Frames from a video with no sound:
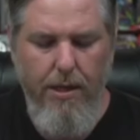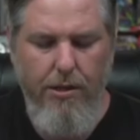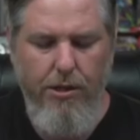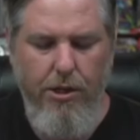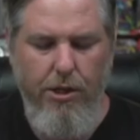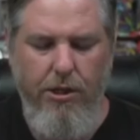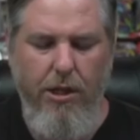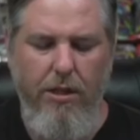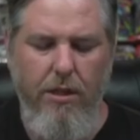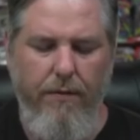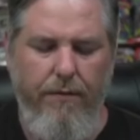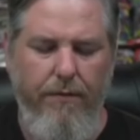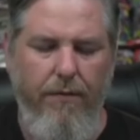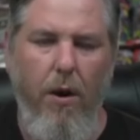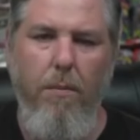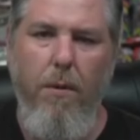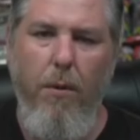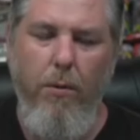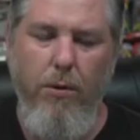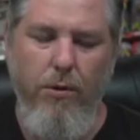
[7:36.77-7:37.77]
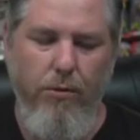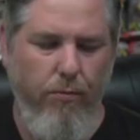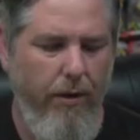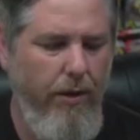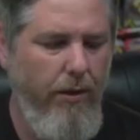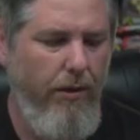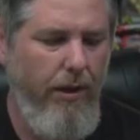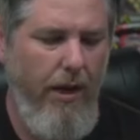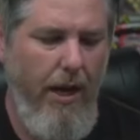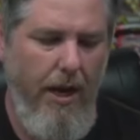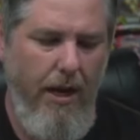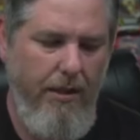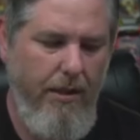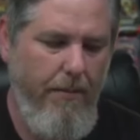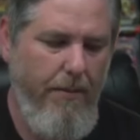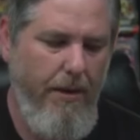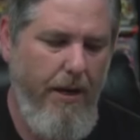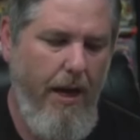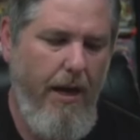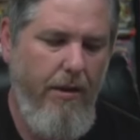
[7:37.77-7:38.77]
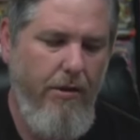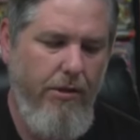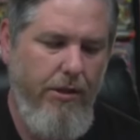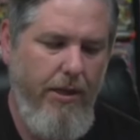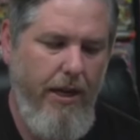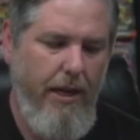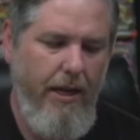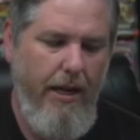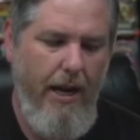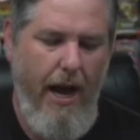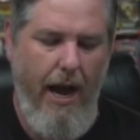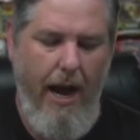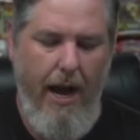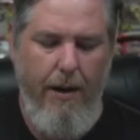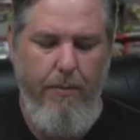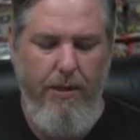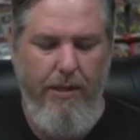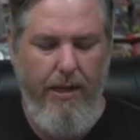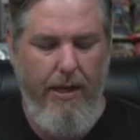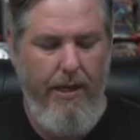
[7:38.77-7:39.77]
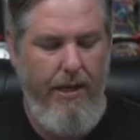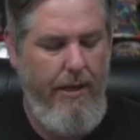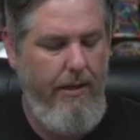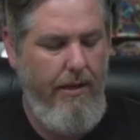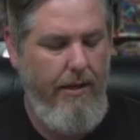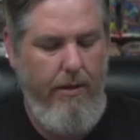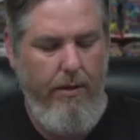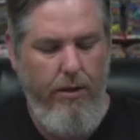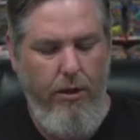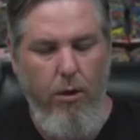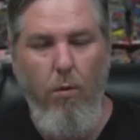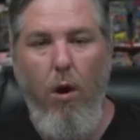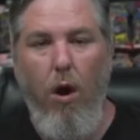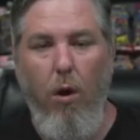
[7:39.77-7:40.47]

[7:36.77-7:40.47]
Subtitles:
just because the FOMO was real, guys. I mean, I understand it. I was in it. You